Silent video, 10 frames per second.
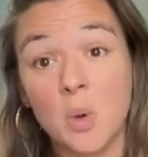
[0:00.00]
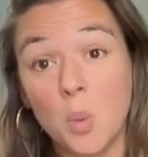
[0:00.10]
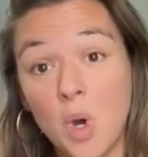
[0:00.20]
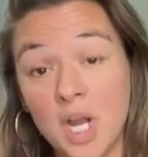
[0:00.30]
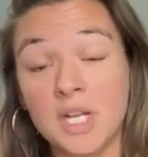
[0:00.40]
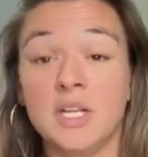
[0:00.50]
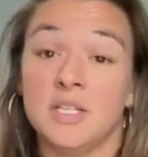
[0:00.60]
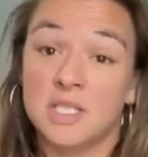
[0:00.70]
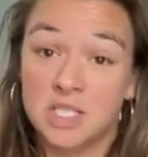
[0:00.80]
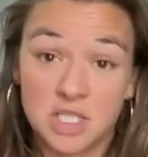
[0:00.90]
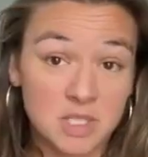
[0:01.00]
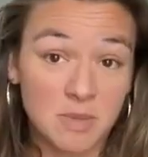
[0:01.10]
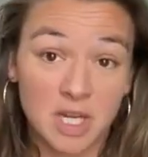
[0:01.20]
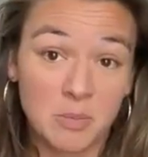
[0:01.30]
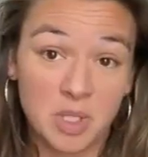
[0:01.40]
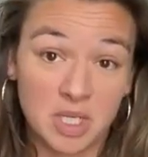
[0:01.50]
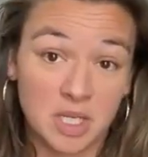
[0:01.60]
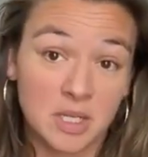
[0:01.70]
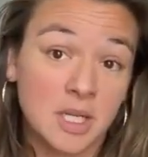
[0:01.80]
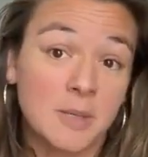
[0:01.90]
One, and this is just my
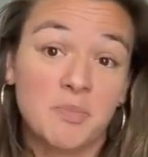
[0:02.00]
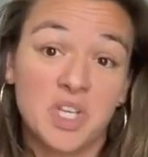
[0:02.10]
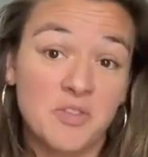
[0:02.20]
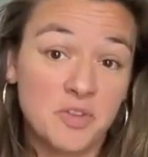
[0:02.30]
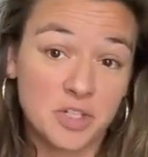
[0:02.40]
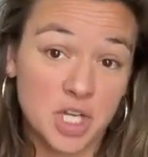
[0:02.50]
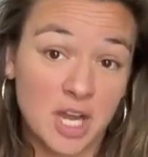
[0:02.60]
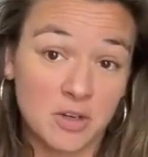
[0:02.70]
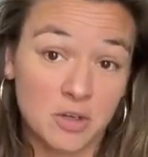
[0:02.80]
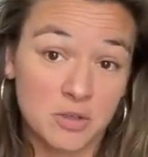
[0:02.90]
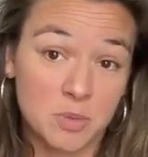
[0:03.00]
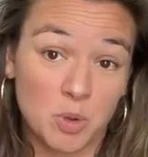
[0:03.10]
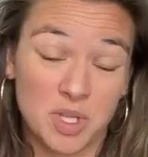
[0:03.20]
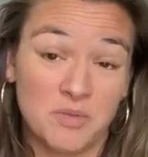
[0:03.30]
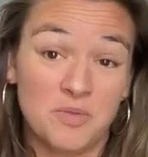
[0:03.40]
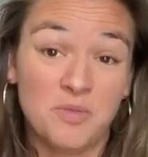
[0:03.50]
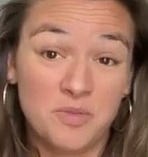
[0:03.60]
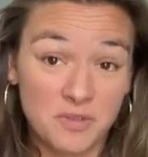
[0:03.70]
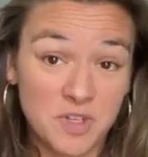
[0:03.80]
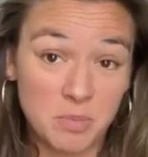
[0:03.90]
opinion, if your child knows more than
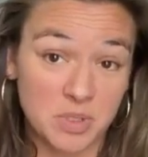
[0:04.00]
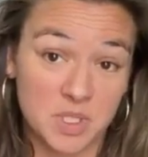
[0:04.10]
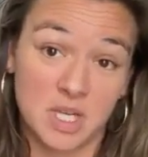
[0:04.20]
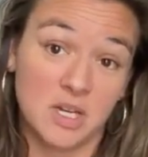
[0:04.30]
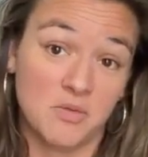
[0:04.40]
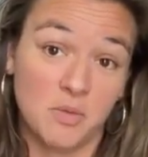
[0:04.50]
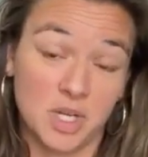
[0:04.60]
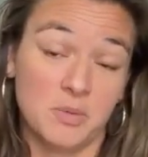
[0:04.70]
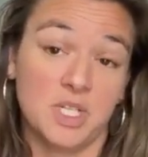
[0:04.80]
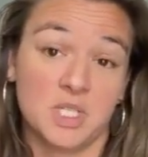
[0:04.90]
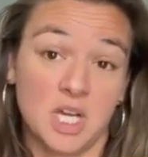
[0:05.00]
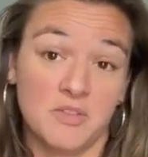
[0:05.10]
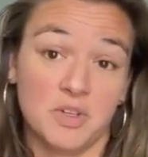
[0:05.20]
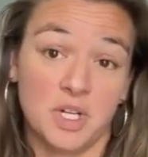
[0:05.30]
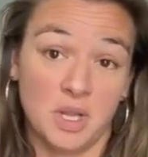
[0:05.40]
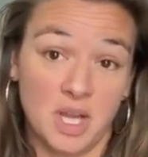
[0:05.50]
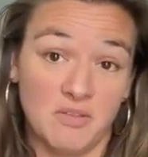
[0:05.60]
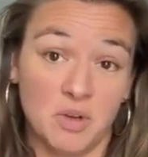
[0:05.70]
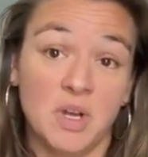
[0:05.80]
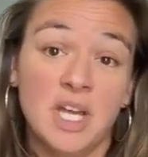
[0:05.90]
50% of what is covered in a
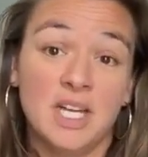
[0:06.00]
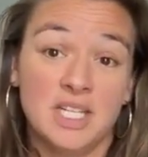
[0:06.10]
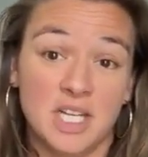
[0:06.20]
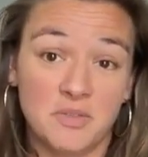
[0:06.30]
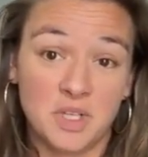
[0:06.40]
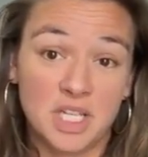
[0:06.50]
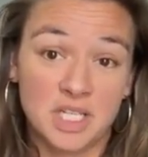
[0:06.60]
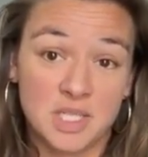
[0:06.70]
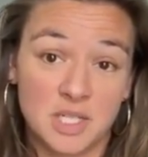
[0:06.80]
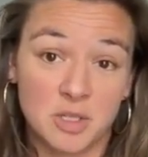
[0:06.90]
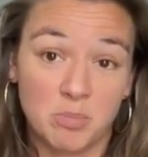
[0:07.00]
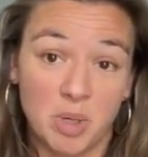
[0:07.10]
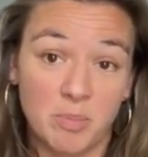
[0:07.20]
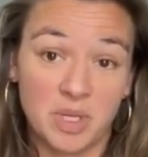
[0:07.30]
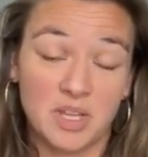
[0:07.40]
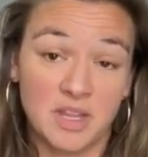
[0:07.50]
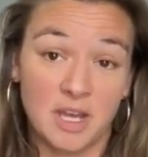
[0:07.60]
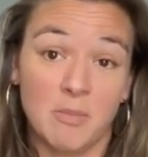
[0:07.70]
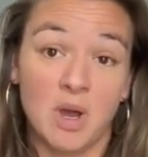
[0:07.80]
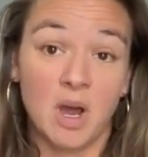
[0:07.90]
level, definitely consider bumping
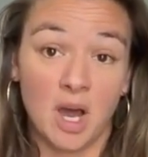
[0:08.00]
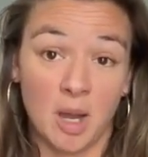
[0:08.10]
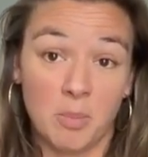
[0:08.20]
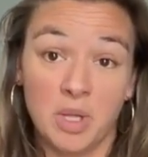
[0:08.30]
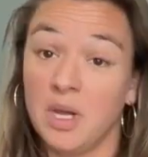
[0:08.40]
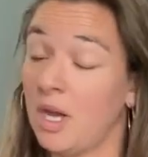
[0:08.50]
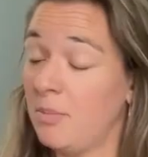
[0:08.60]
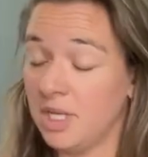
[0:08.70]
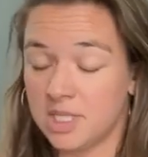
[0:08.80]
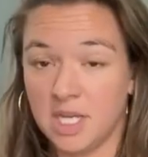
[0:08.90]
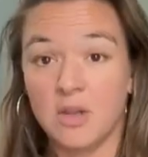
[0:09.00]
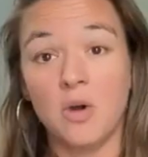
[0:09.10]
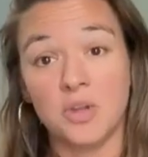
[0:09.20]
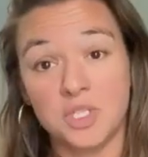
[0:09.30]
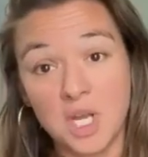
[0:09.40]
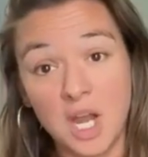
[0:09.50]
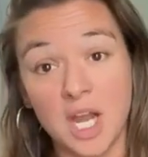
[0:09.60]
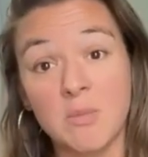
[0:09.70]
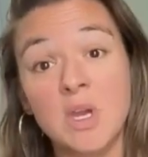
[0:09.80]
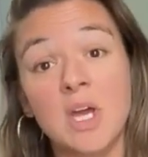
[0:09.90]
them up. I'm not saying all the
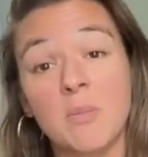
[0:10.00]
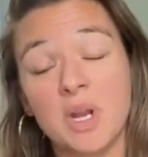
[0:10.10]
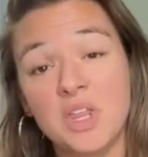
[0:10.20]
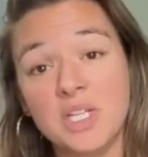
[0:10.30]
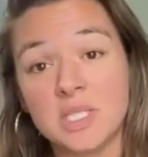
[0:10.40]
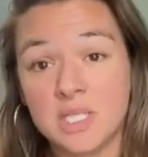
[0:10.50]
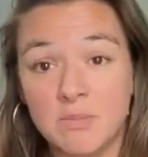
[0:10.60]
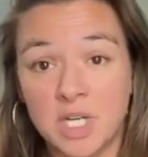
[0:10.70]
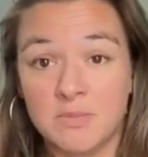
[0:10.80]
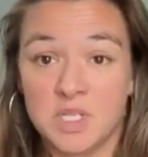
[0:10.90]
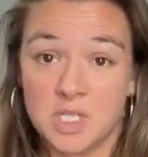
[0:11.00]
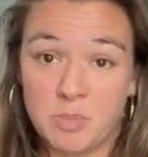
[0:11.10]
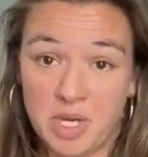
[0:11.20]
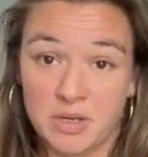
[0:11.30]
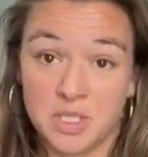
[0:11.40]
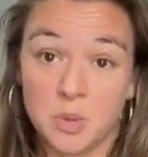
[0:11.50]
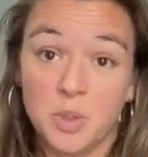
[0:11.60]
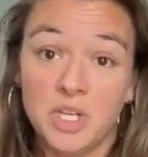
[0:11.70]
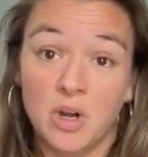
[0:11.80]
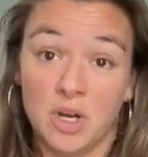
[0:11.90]
time, but I think sometimes as parents,
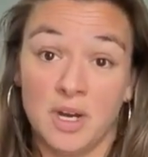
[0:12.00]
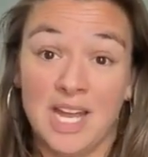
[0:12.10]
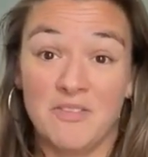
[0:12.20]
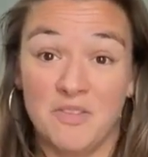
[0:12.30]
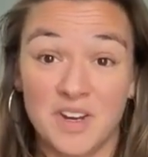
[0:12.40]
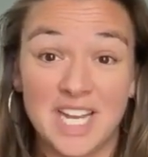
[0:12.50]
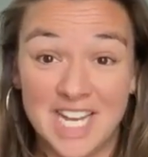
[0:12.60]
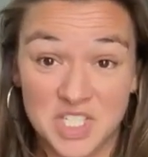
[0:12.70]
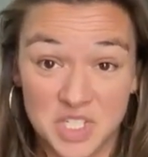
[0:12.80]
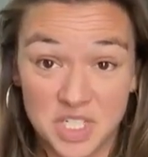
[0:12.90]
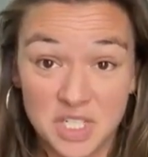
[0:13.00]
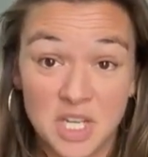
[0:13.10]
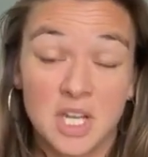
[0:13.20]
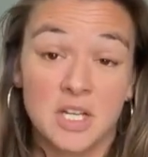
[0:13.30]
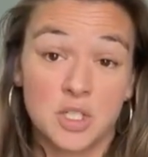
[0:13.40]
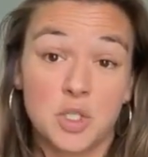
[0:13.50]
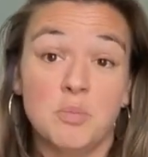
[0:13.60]
we are very hesitant to